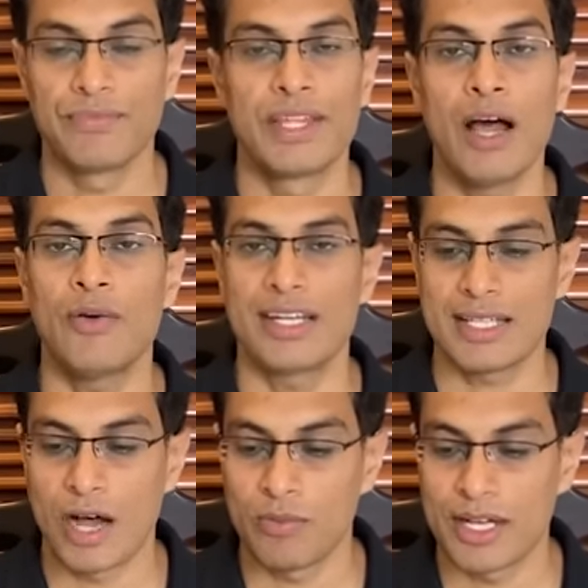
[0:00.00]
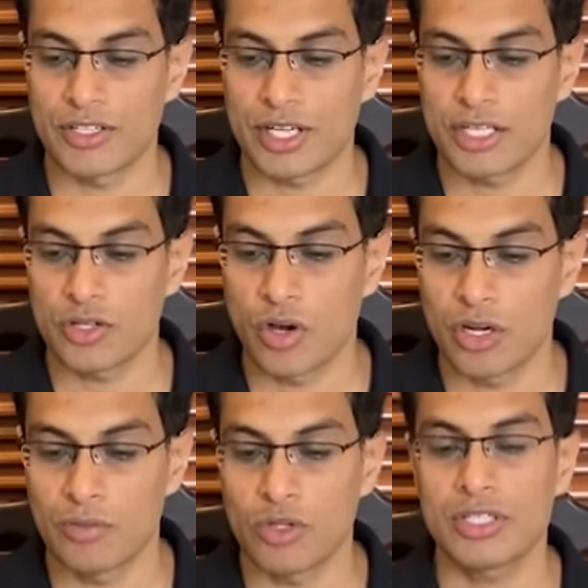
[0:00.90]
Now it is how much? It is
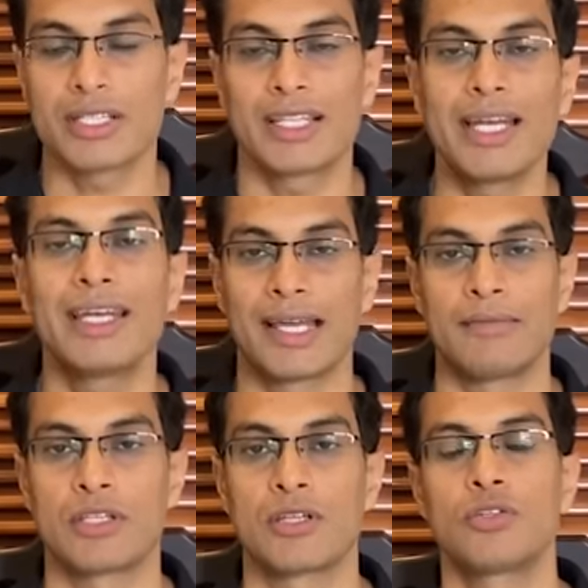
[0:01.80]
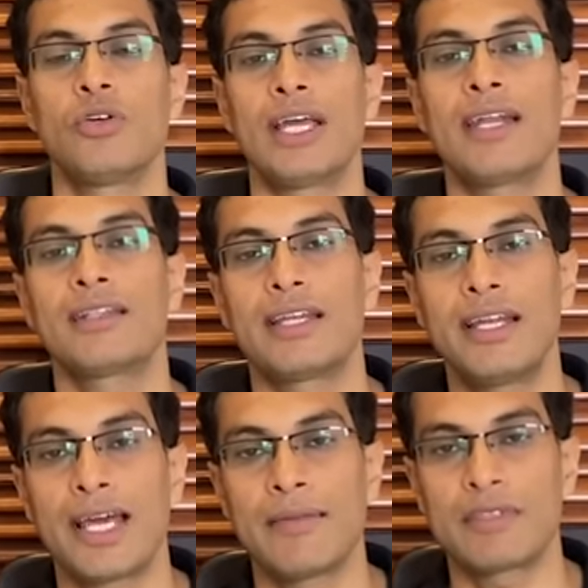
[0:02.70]
almost 3 times. So yaar,
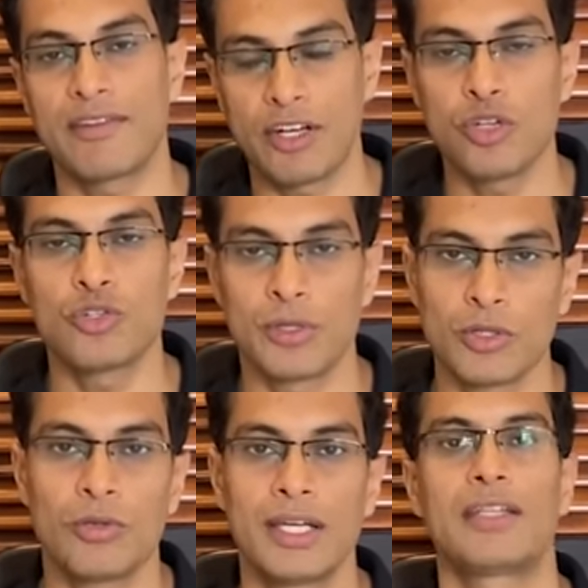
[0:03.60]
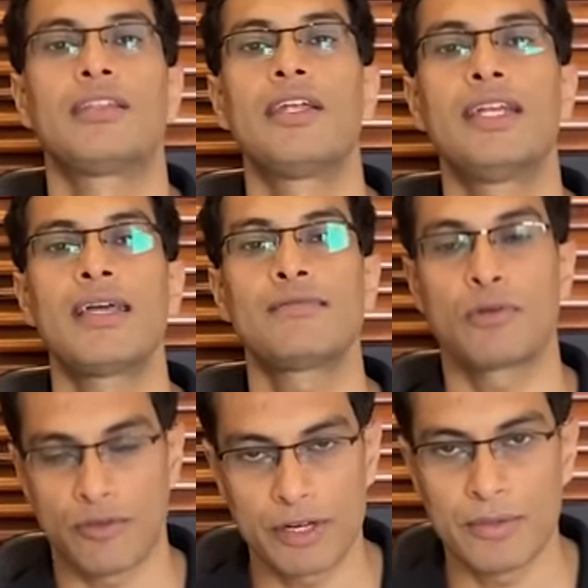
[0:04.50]
3 times revenues bhi to honge, 3 times
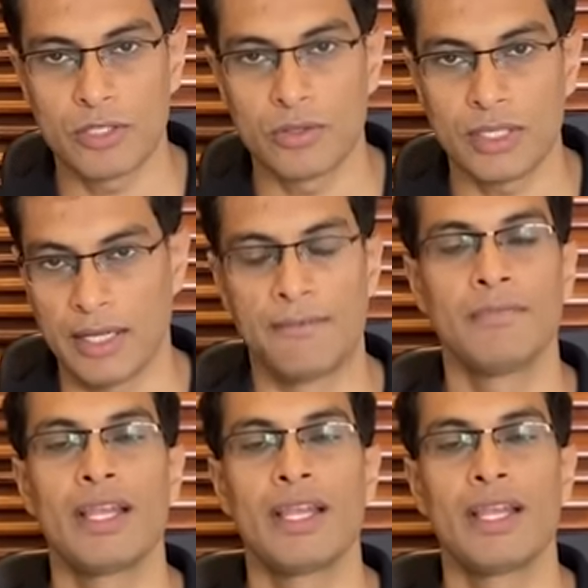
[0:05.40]
profit bhi to honge.